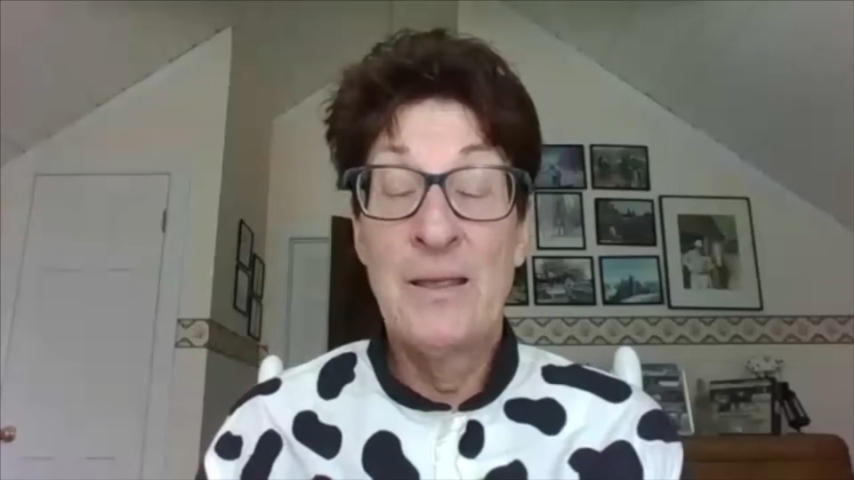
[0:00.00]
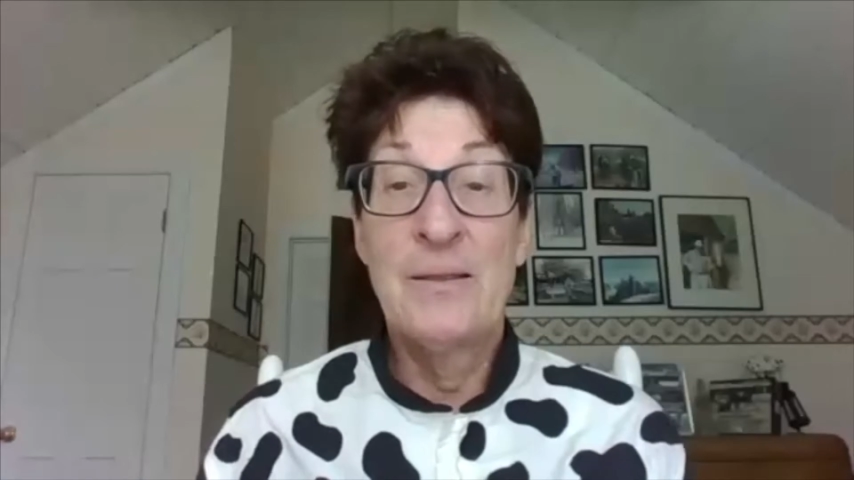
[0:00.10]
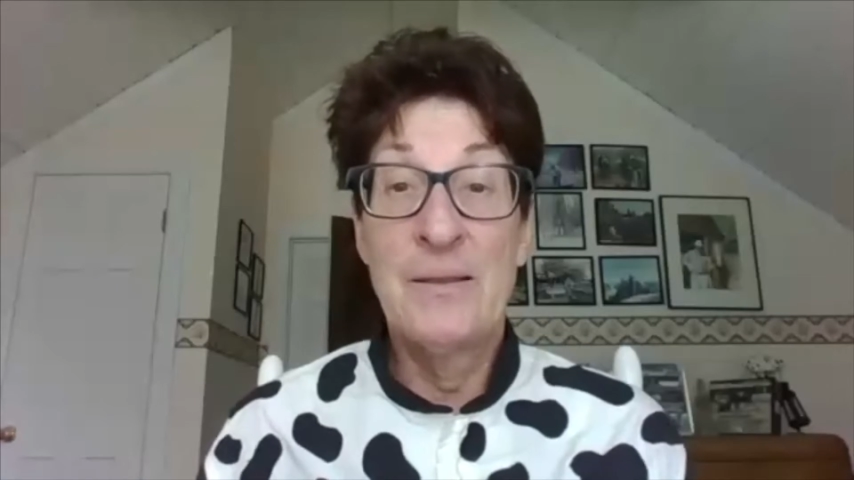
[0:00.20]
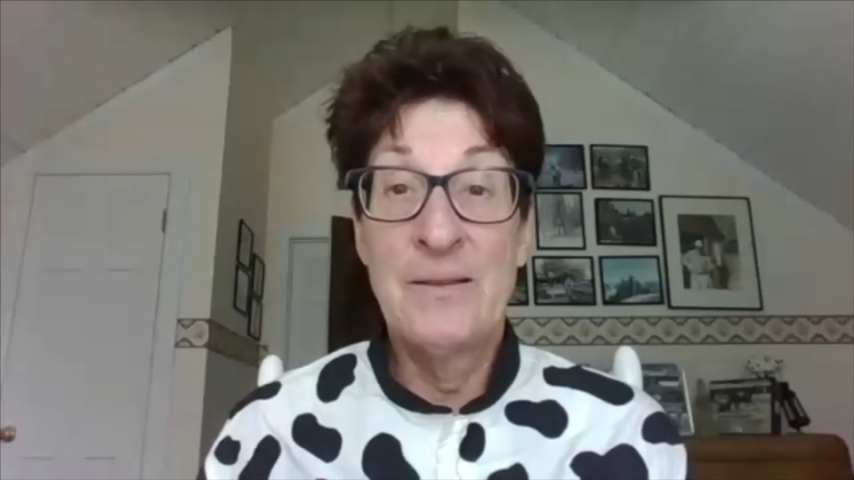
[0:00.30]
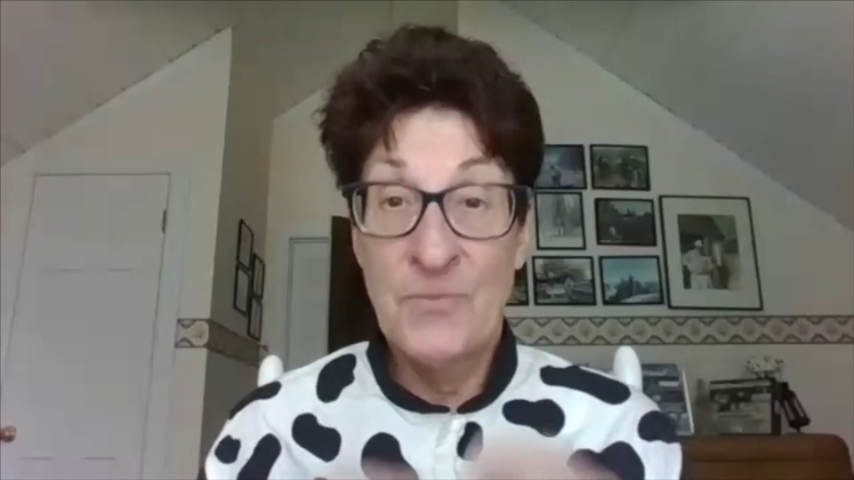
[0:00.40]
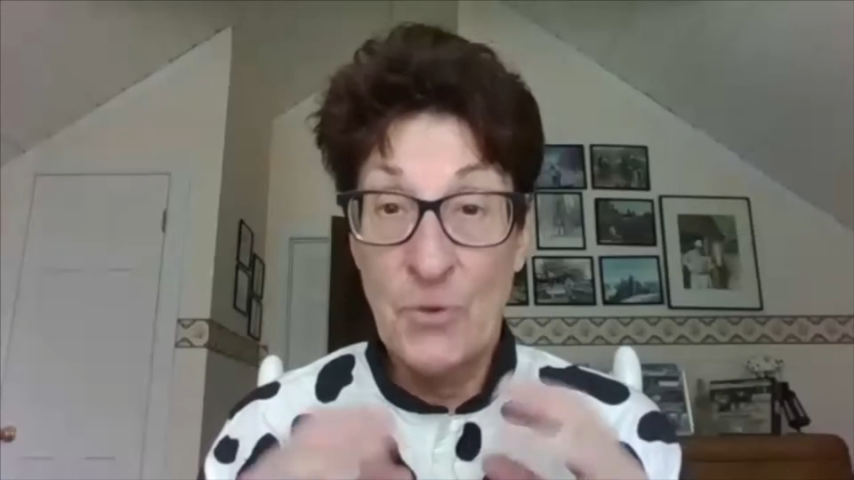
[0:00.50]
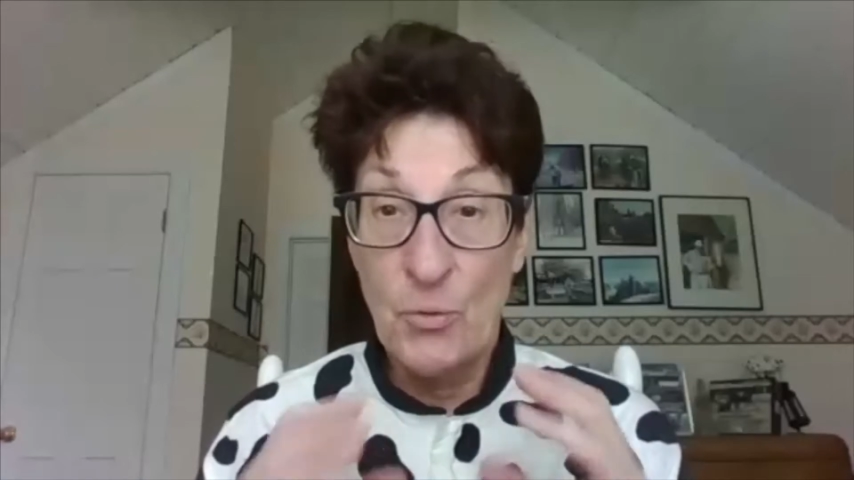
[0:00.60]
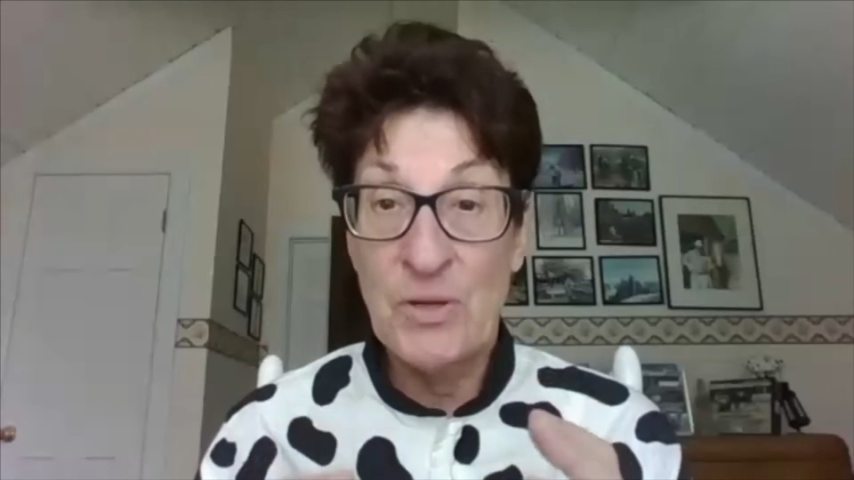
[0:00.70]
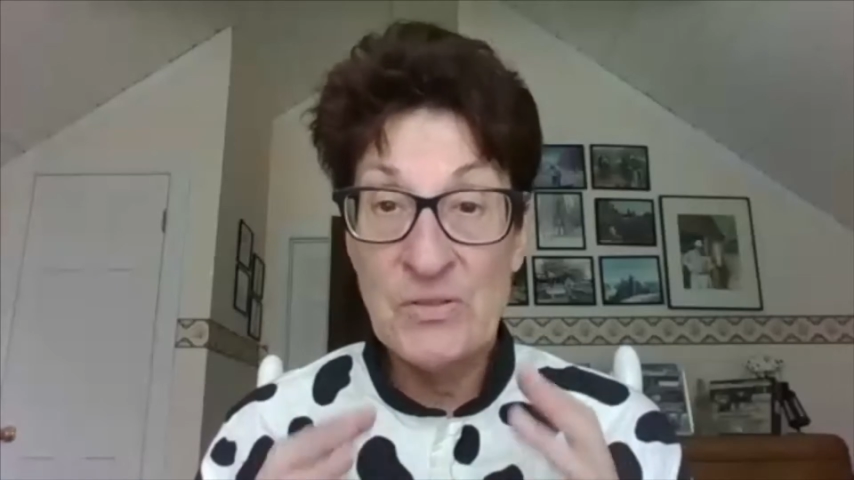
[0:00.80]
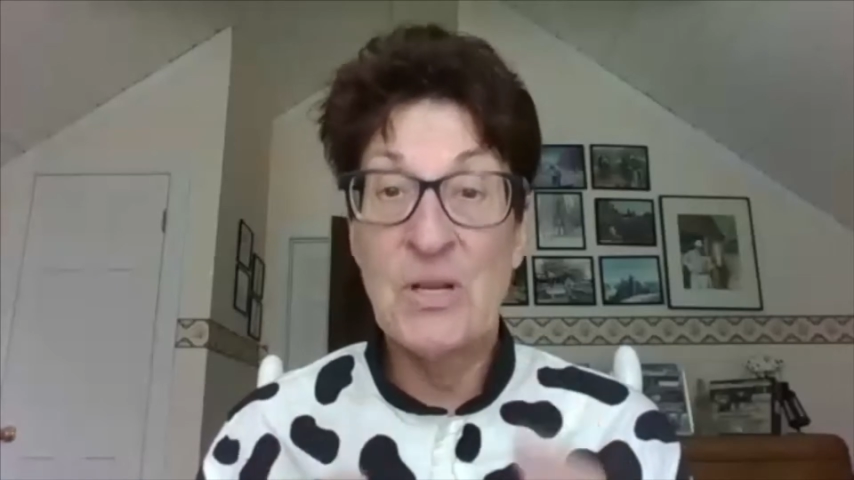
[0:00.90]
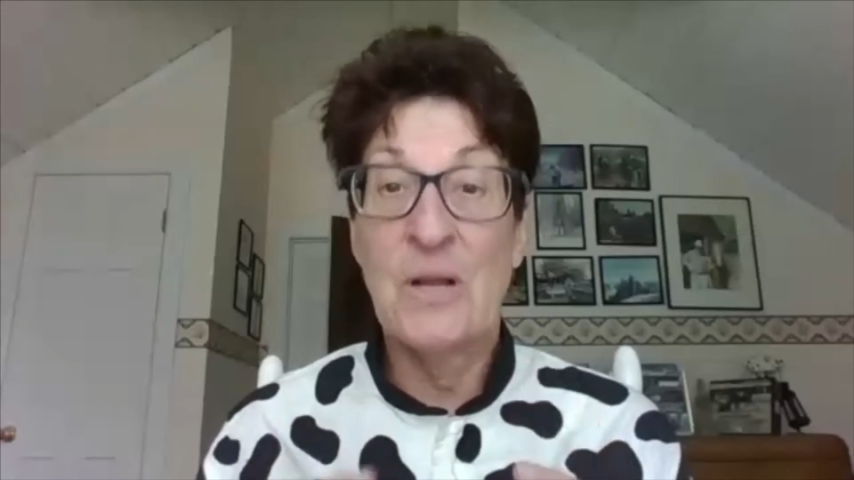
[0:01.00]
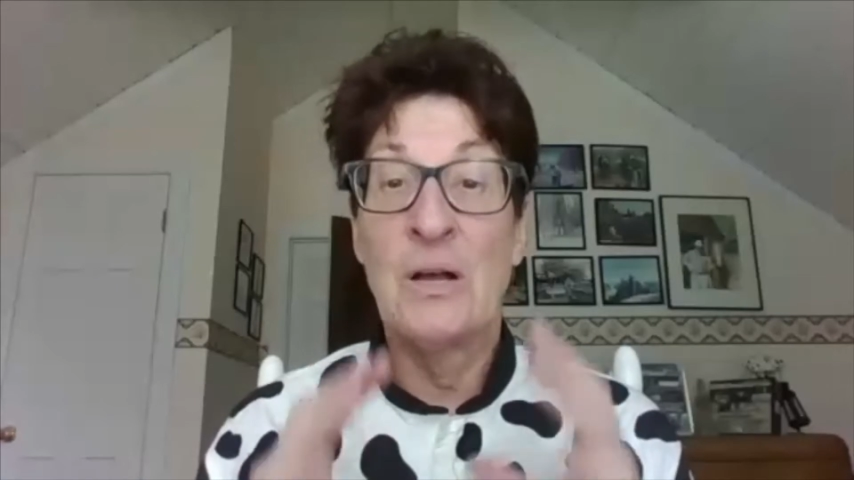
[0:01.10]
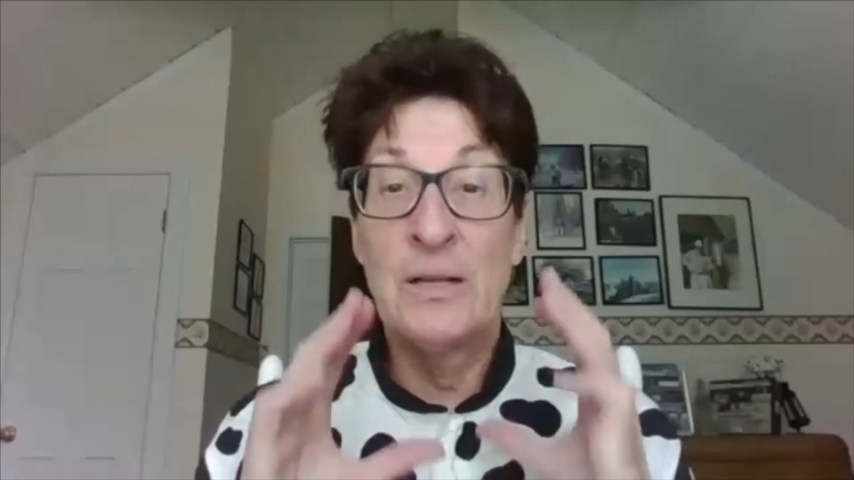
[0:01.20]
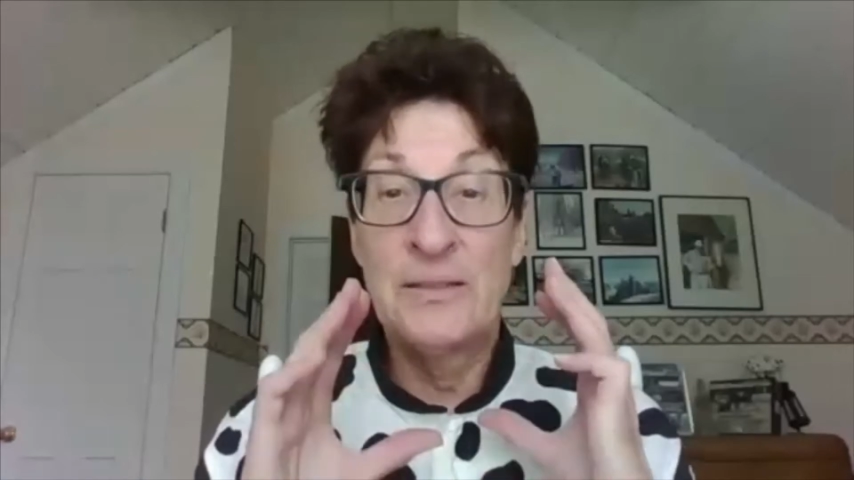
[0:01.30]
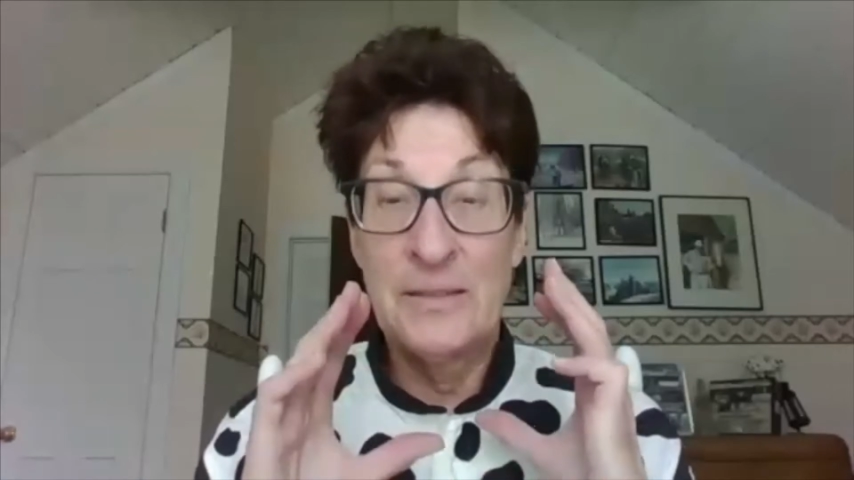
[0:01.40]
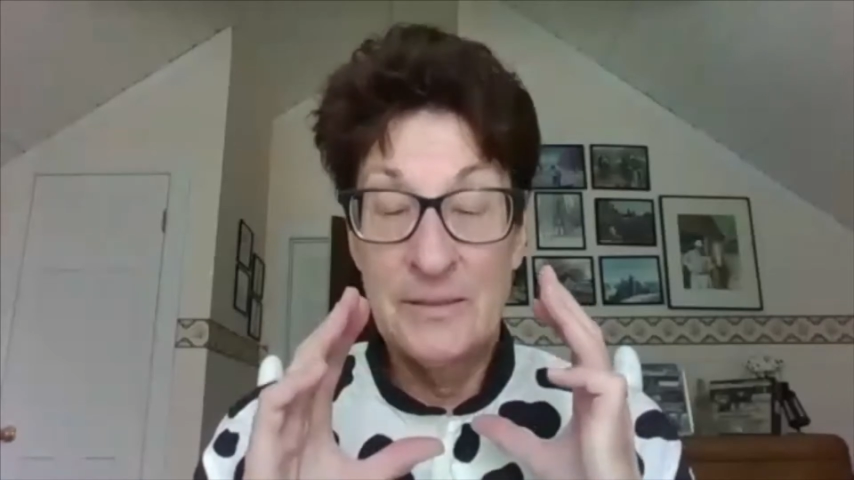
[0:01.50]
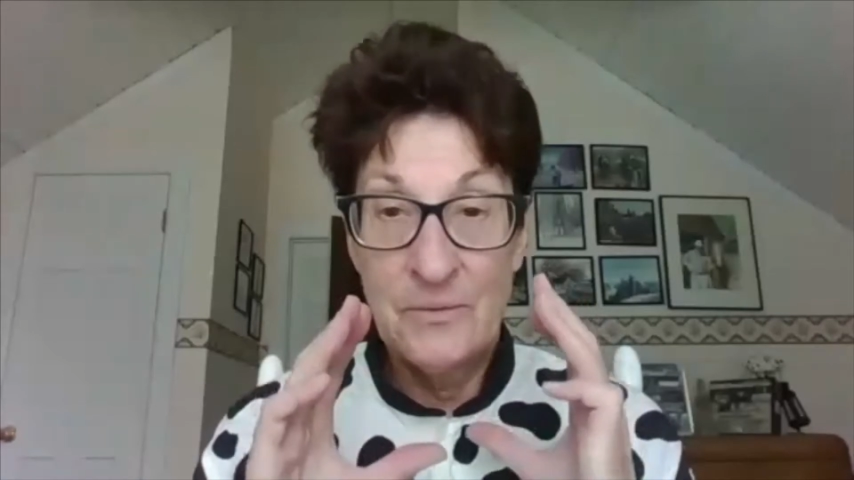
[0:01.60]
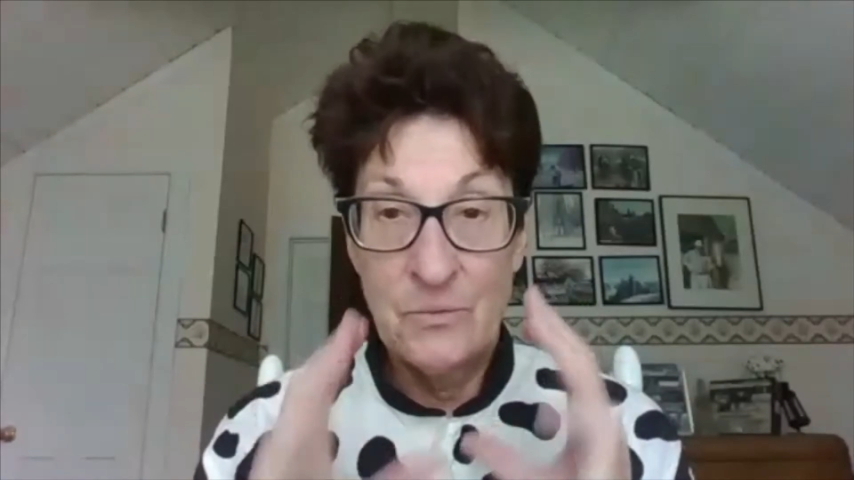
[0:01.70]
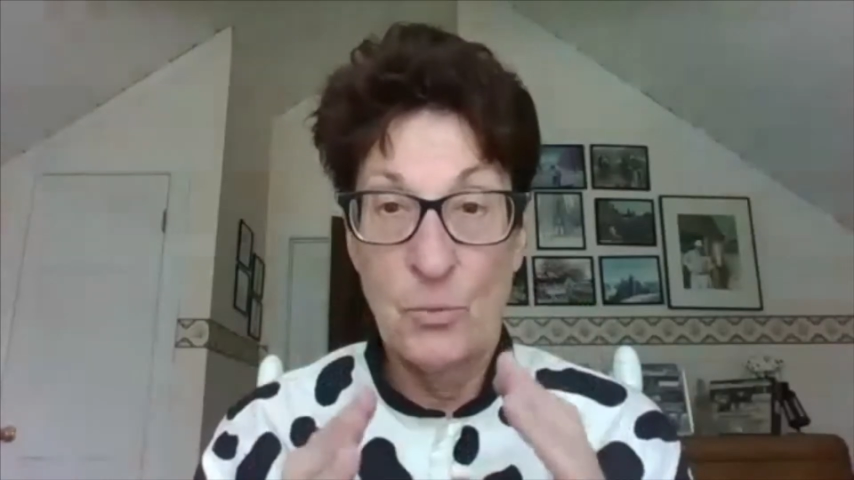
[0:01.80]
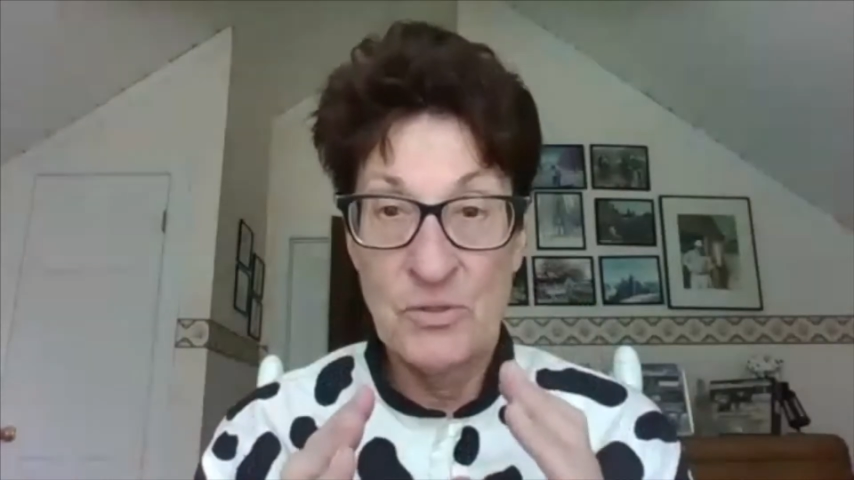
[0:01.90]
is focused on
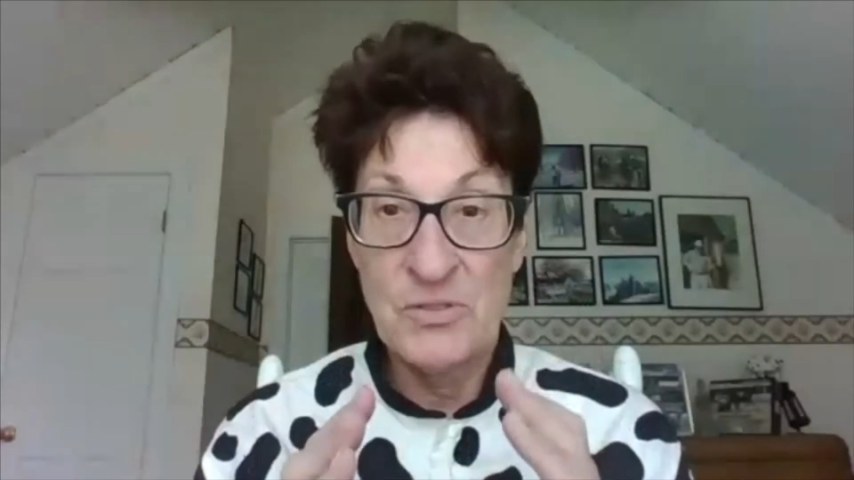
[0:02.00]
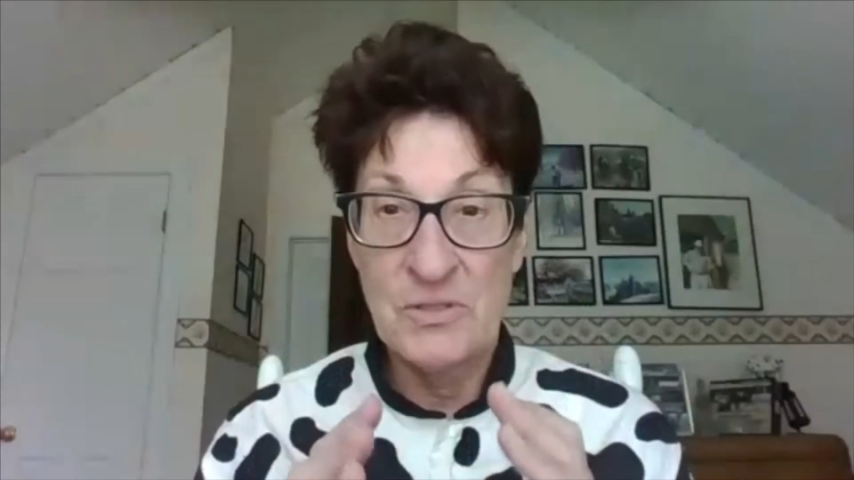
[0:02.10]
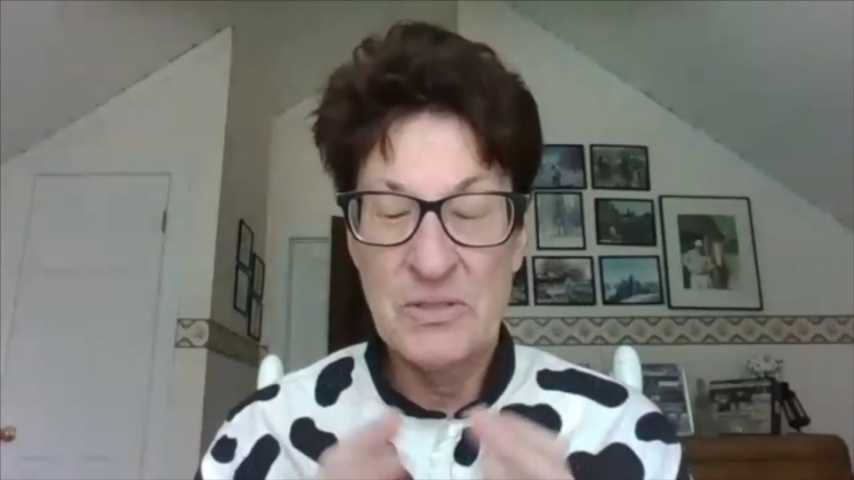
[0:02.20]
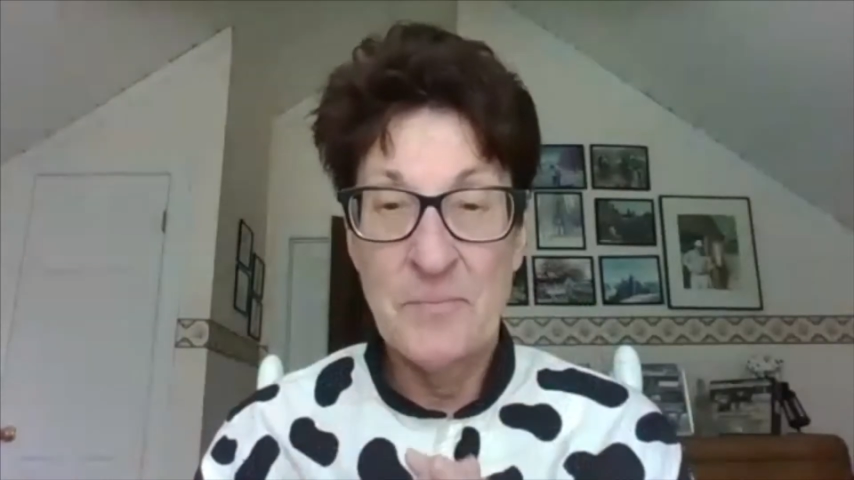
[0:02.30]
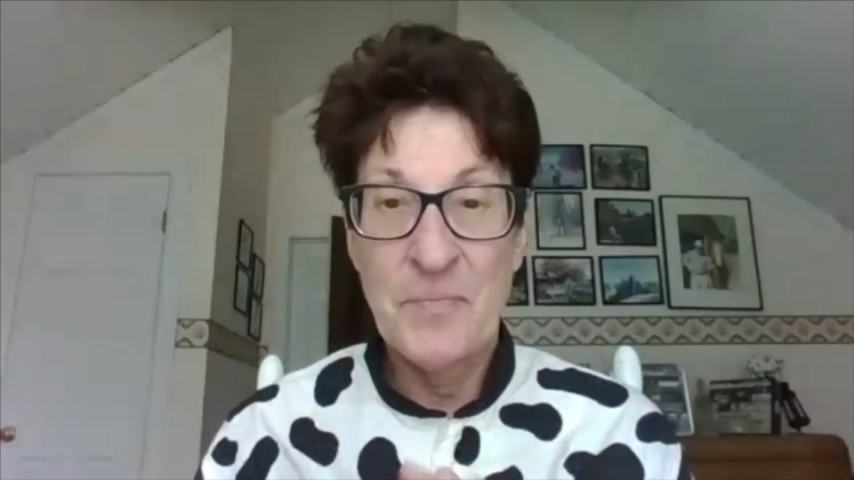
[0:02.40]
horses.